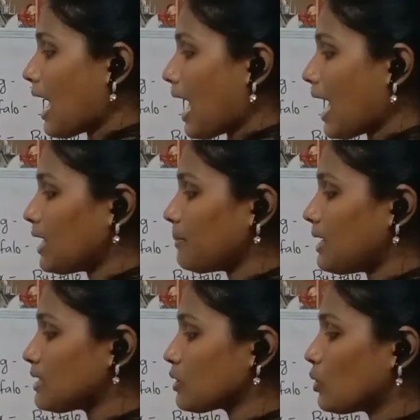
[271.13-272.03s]

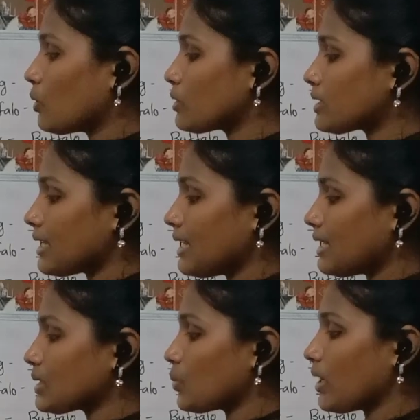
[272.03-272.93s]
Animals whose
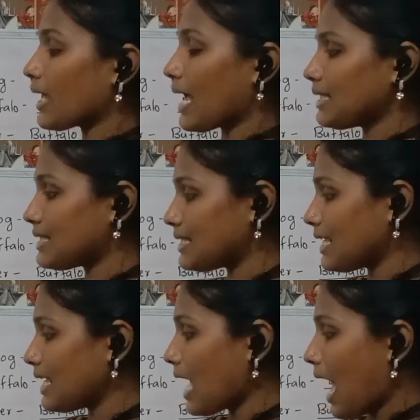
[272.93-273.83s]
ears we can
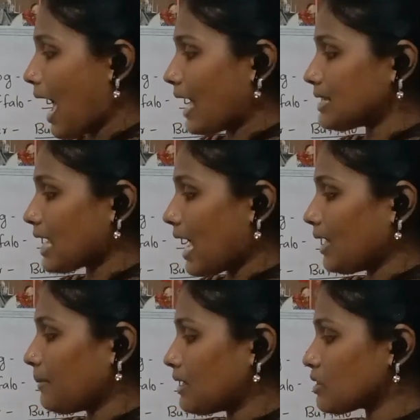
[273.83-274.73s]
see and
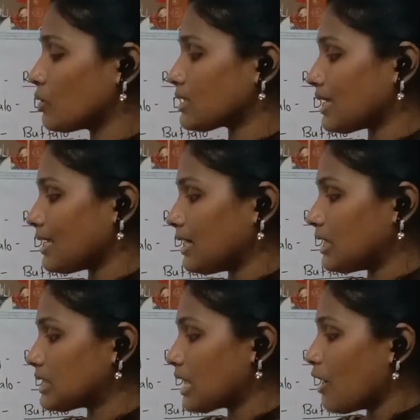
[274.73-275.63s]
animals whose
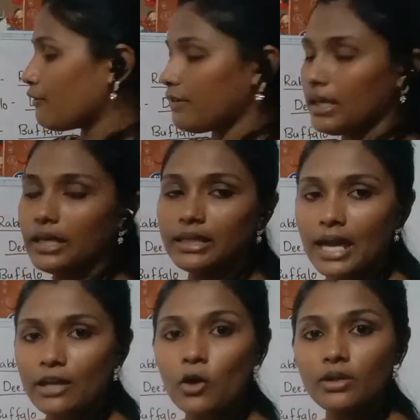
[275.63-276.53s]
ears we
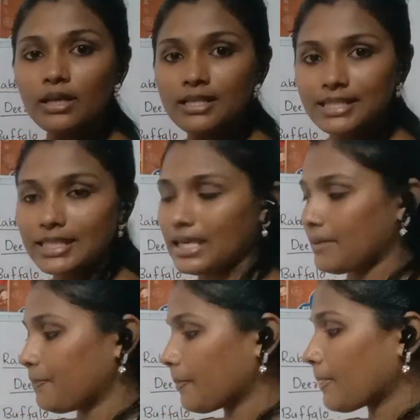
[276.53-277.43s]
cannot see.
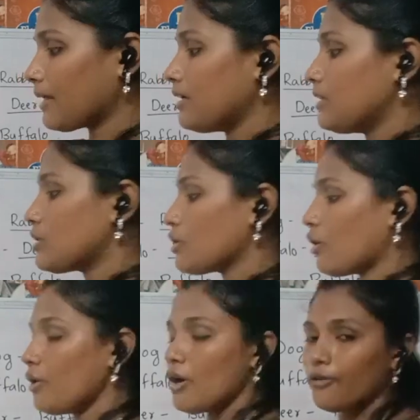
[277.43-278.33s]

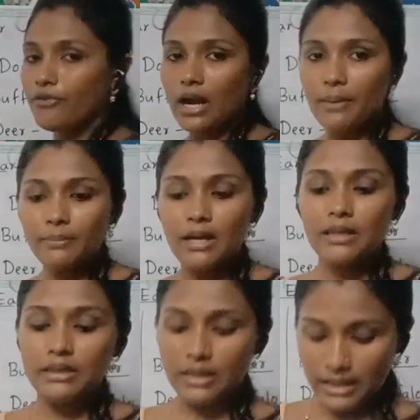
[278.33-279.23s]
So,
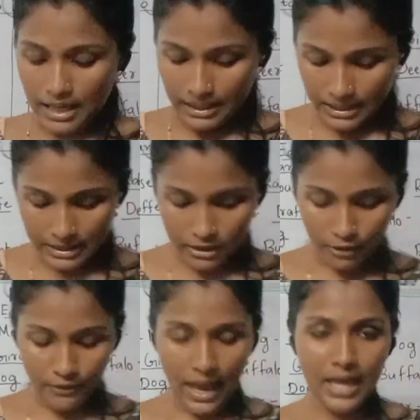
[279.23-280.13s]
from the list
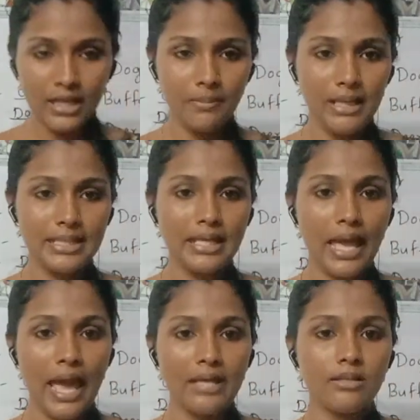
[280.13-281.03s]
of animals
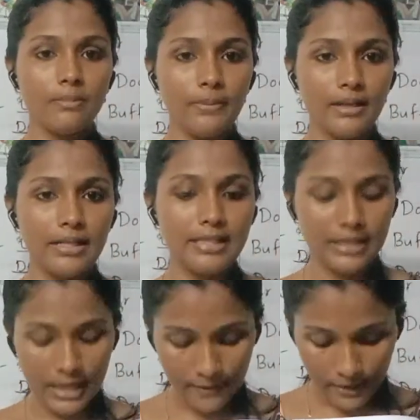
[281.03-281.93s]
and birds
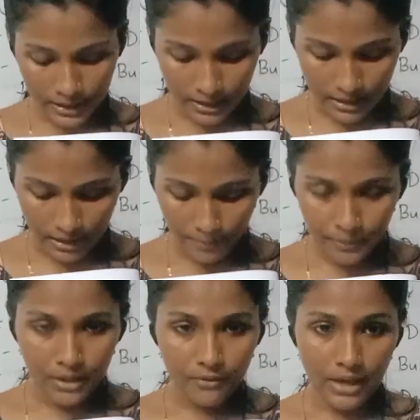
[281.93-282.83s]
given here,
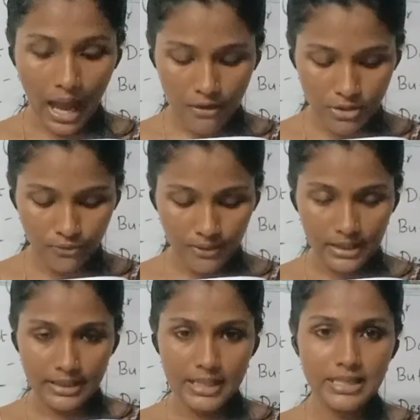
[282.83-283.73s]
we have to
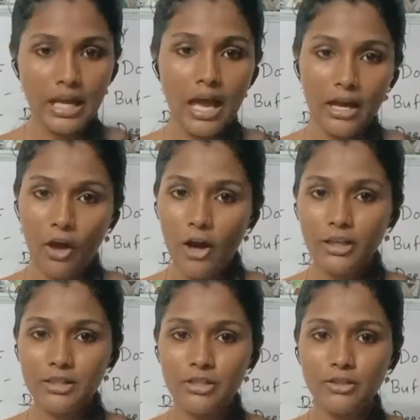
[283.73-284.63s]
fill this
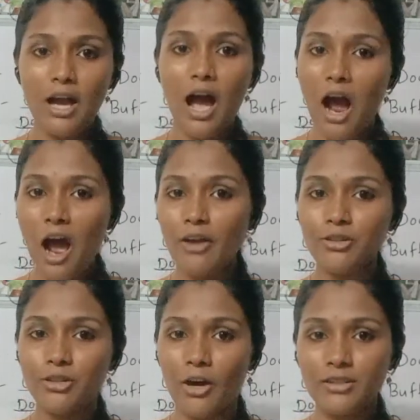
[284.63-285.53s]
according to
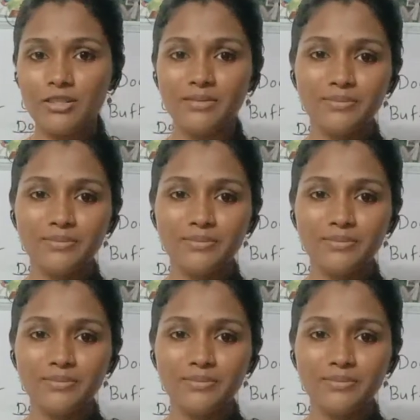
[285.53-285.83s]
our thought.